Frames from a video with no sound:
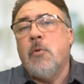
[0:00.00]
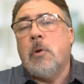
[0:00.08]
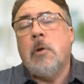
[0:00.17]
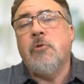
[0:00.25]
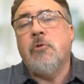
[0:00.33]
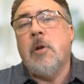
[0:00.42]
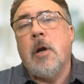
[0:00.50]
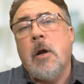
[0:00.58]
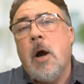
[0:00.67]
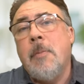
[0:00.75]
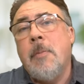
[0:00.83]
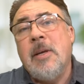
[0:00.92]

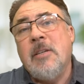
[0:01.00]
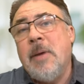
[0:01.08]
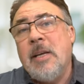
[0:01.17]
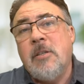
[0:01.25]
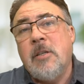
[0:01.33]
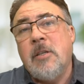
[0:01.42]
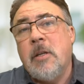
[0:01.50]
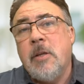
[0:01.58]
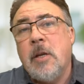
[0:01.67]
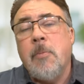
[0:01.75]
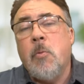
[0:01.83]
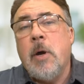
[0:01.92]
foreclosure.com is basically
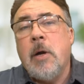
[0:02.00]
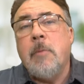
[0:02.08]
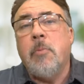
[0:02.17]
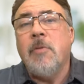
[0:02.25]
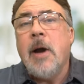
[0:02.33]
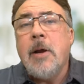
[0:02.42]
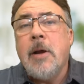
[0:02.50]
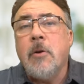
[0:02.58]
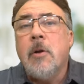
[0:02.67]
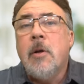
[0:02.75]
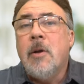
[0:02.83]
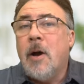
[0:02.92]
the number one
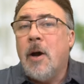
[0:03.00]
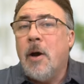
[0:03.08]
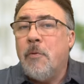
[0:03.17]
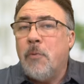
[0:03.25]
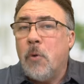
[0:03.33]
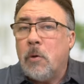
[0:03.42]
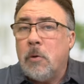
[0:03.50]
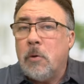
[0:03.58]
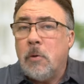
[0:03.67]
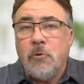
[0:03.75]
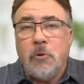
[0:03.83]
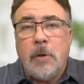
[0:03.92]
provider of
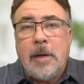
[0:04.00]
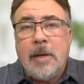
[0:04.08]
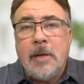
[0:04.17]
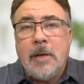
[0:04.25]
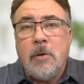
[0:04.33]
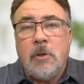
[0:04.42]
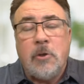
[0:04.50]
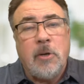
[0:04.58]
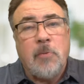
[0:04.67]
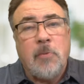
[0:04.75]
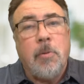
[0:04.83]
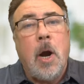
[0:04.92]
foreclosure and
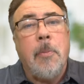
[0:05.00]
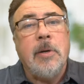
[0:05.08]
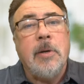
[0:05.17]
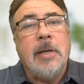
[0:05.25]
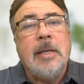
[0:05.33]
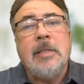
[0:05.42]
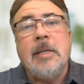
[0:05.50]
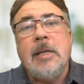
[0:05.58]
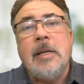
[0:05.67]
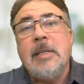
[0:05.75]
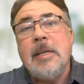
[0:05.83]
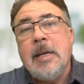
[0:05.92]
distressed property
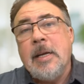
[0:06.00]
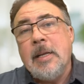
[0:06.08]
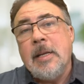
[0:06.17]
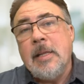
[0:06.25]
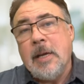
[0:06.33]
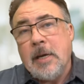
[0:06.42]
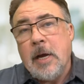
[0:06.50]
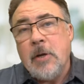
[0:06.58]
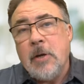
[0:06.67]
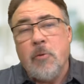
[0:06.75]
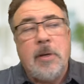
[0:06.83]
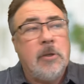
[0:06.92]
listings in the
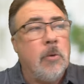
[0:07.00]
country.